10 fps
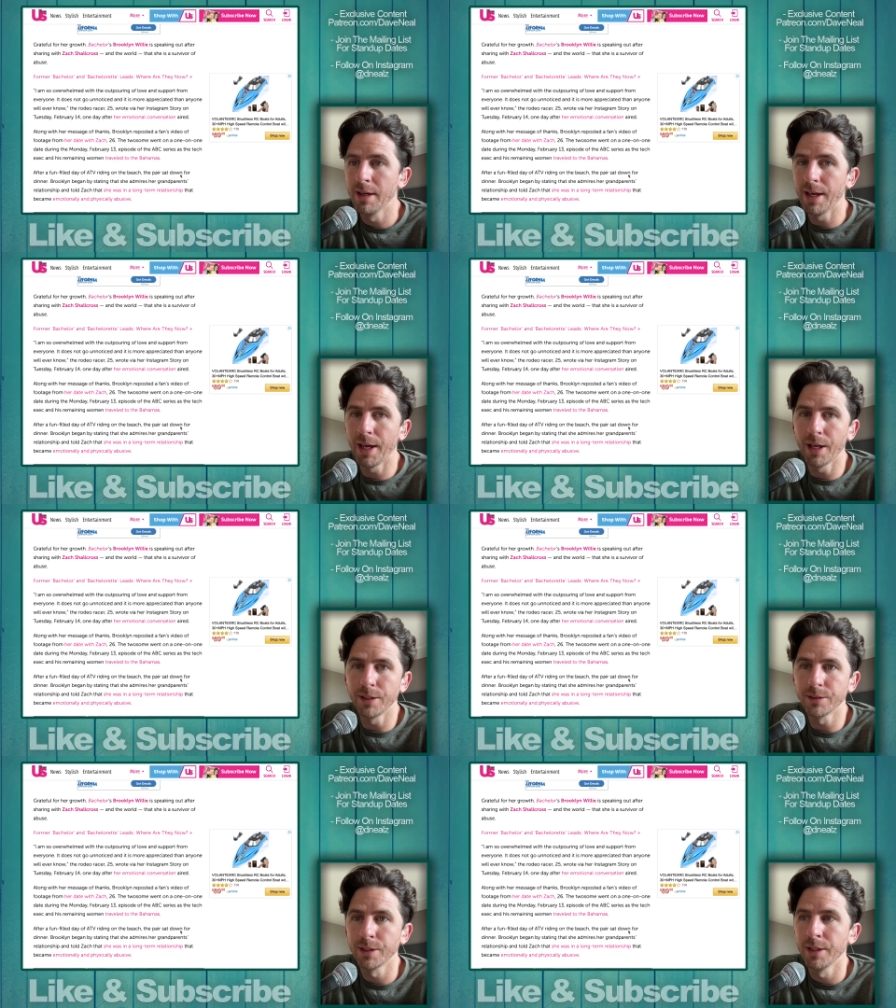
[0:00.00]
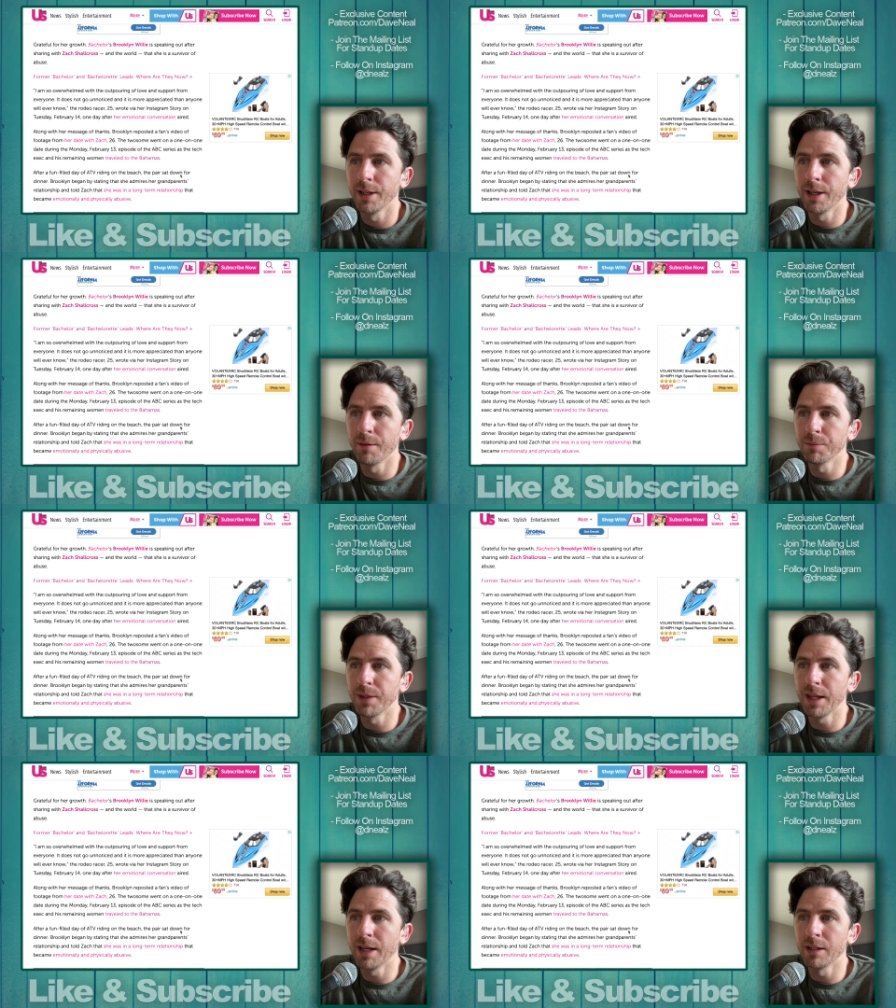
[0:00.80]
And um,
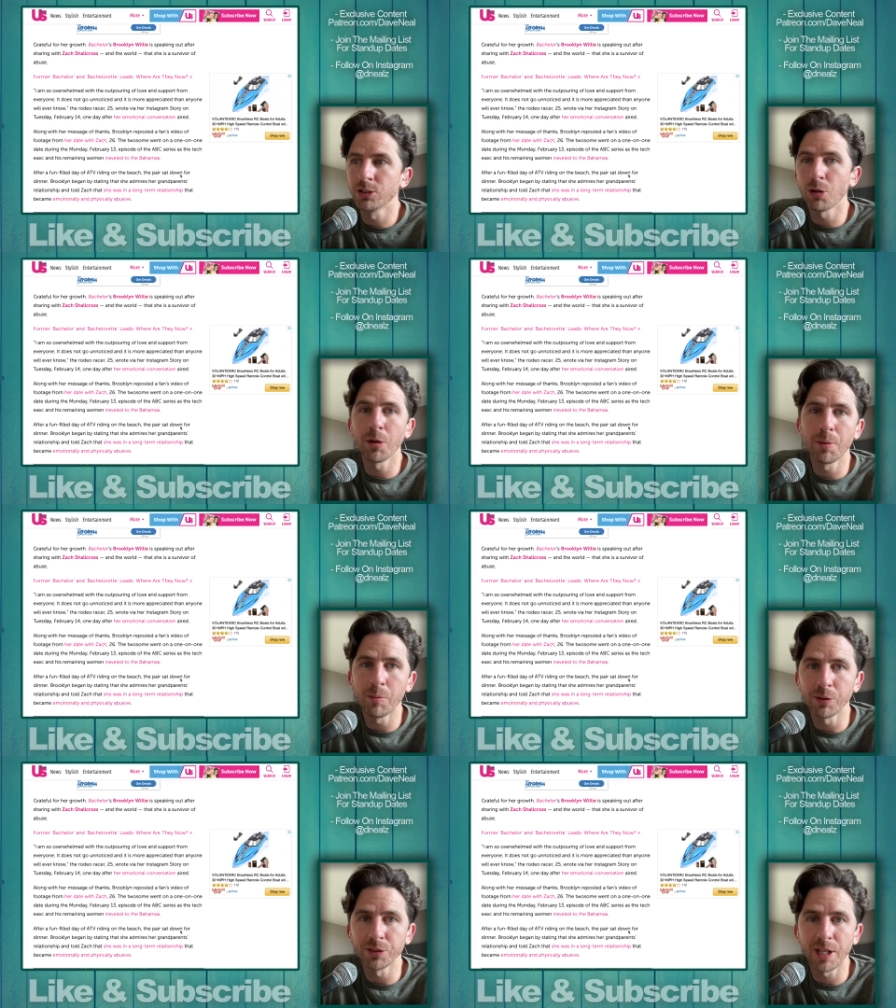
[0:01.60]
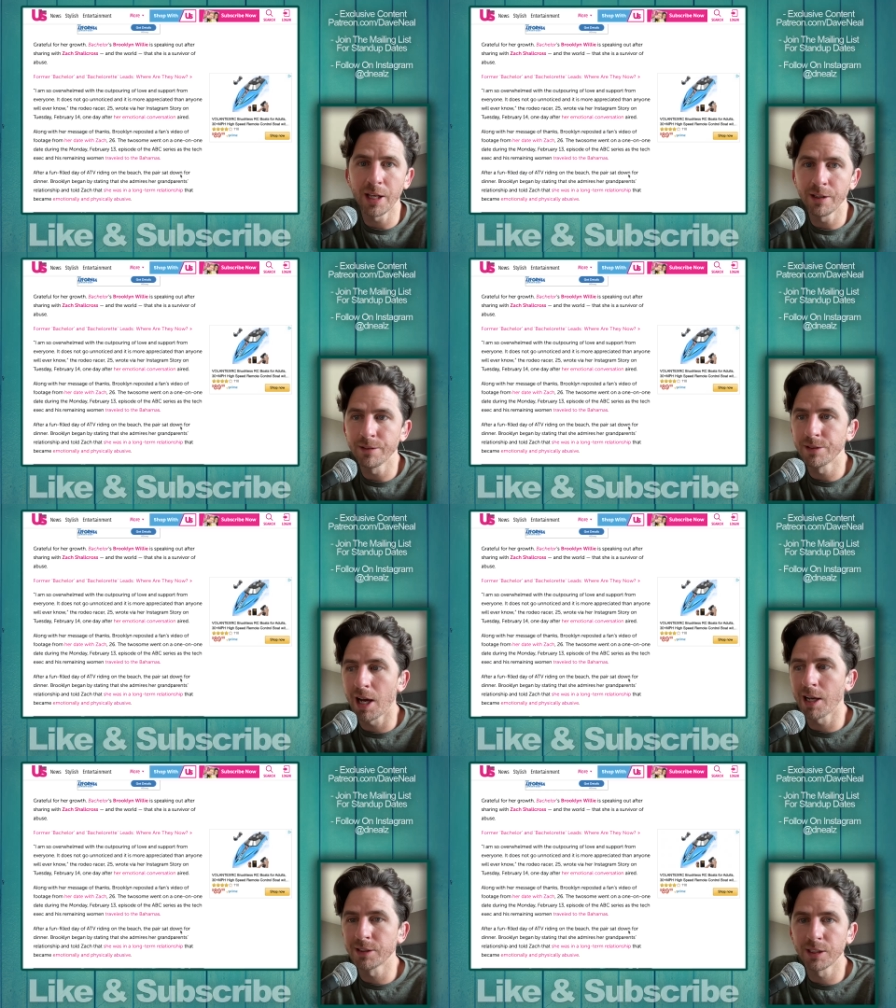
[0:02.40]
uh, so many people stay in
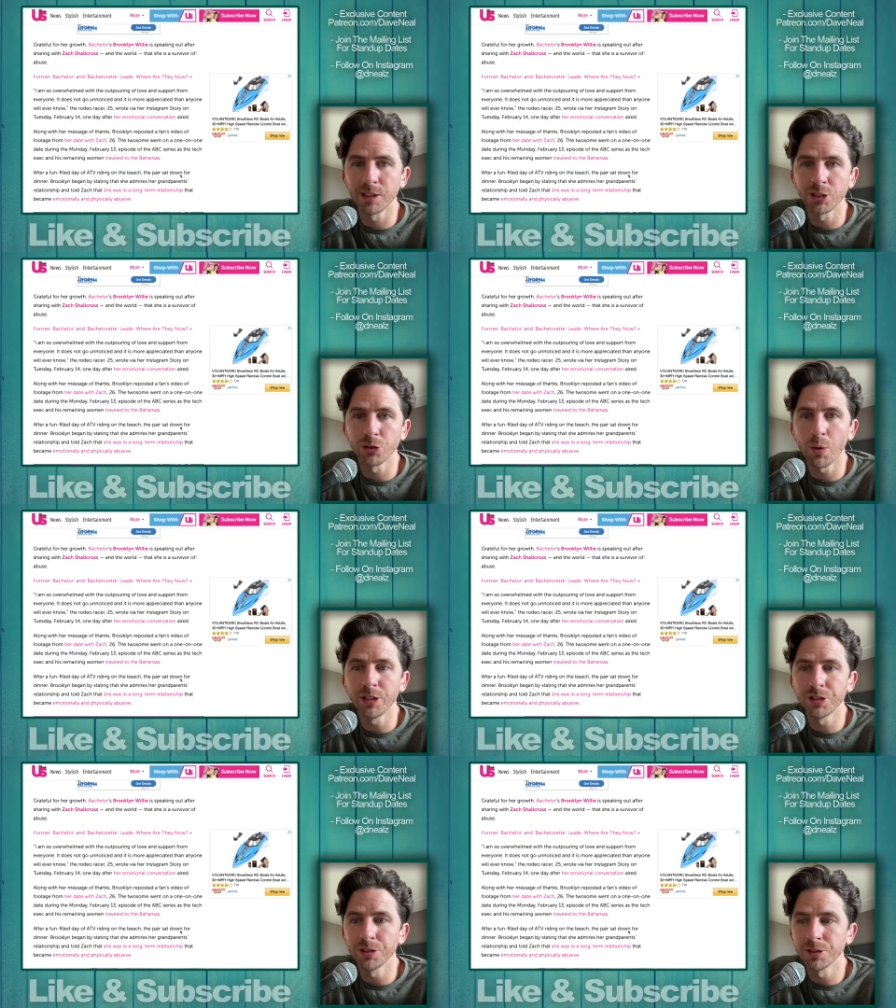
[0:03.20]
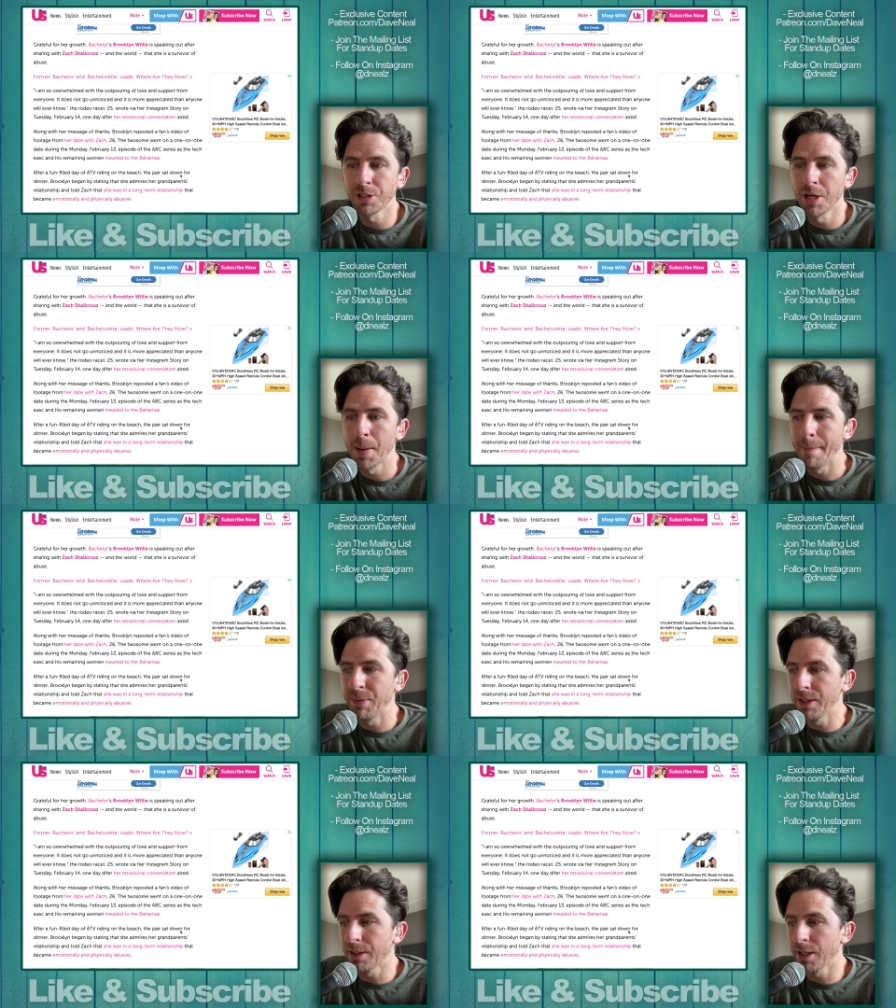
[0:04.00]
toxic situations
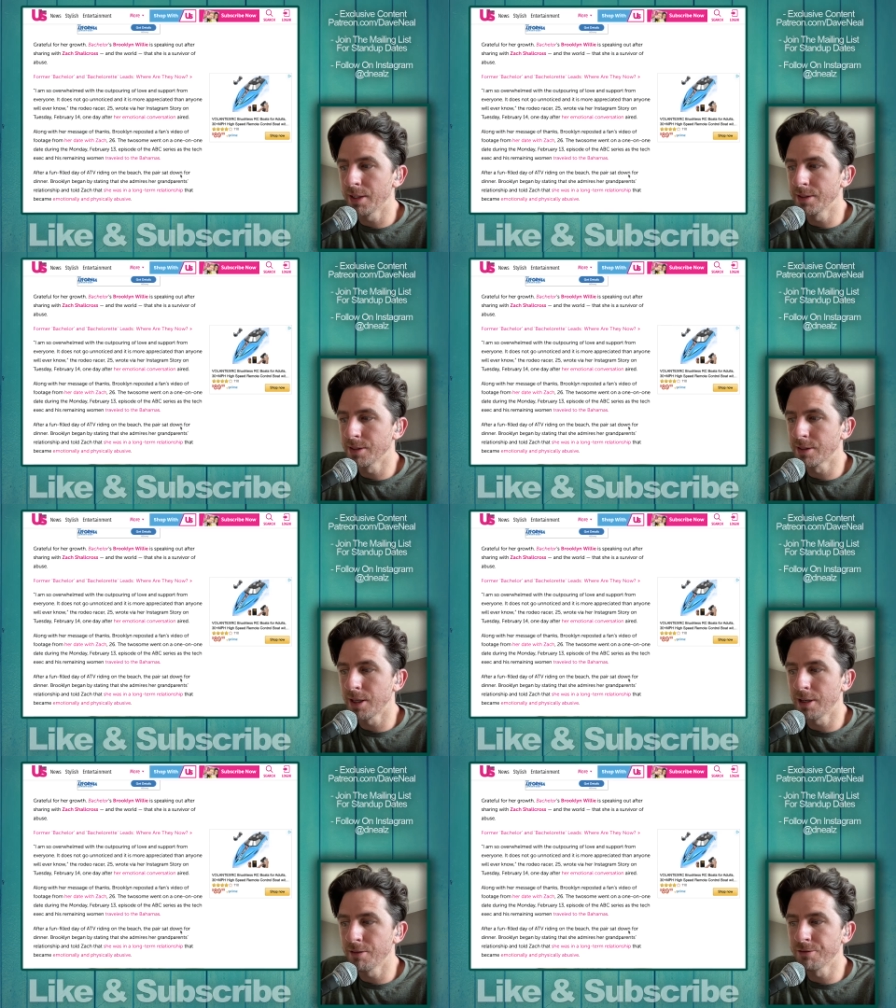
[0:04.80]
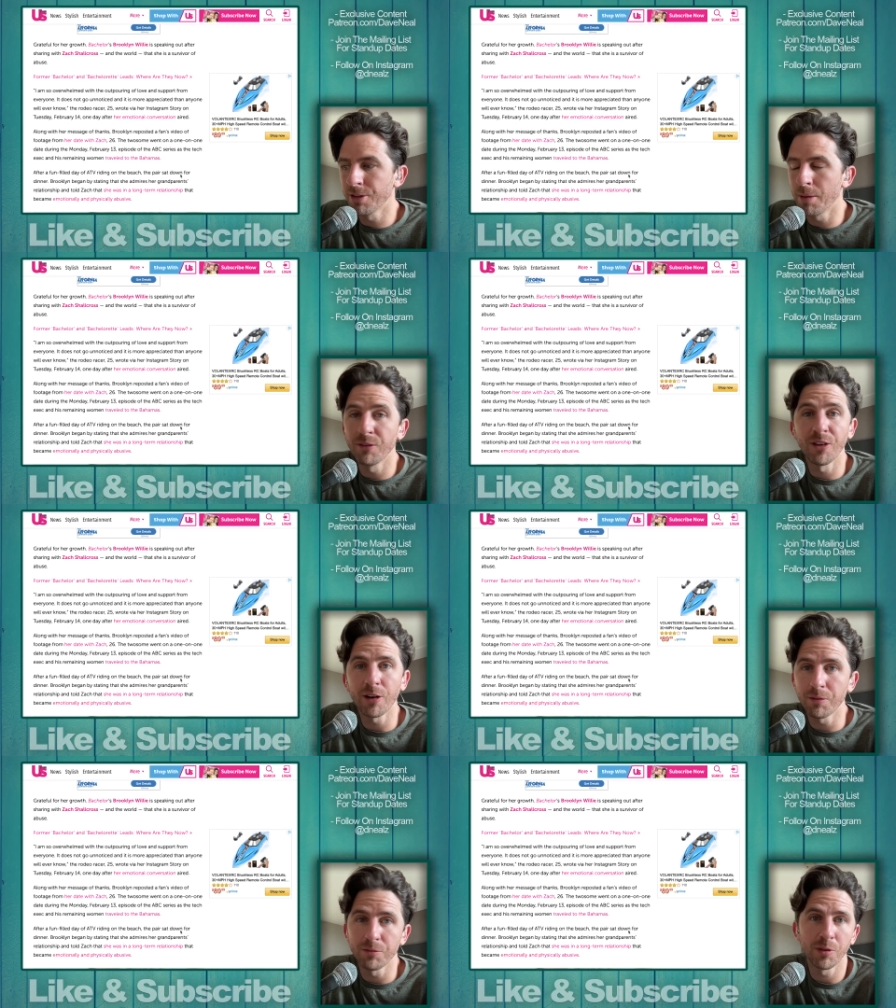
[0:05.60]
because of um,
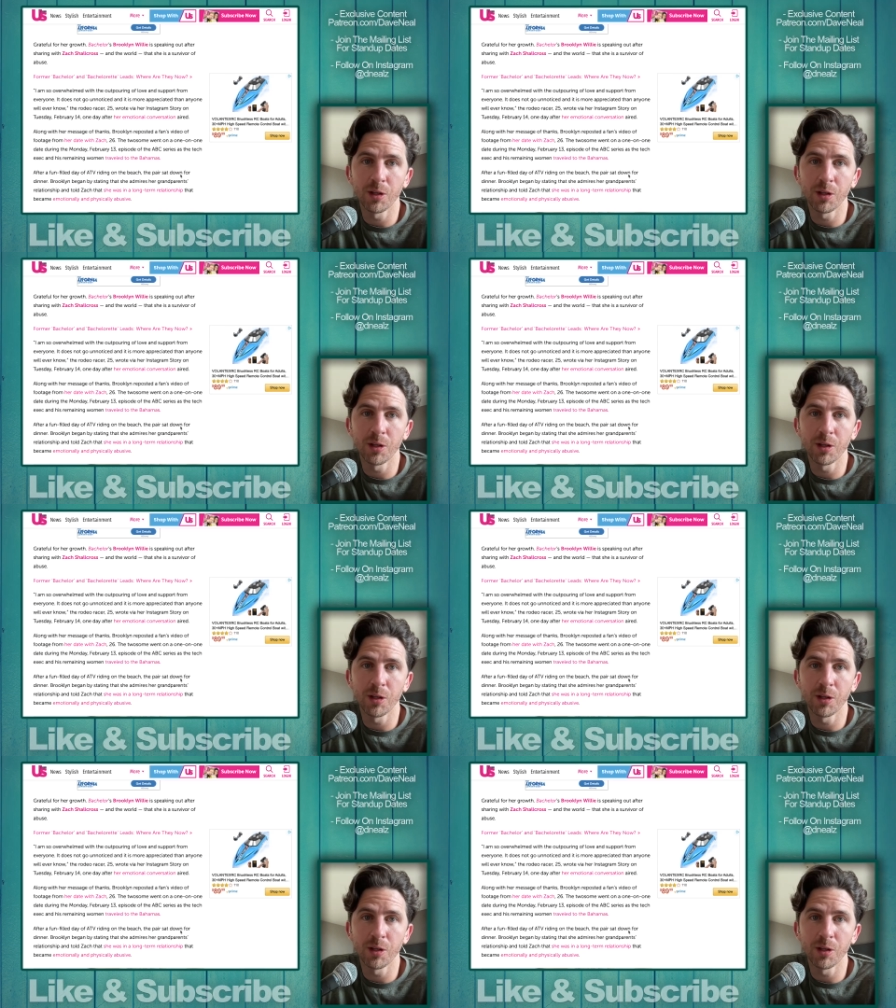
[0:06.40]
very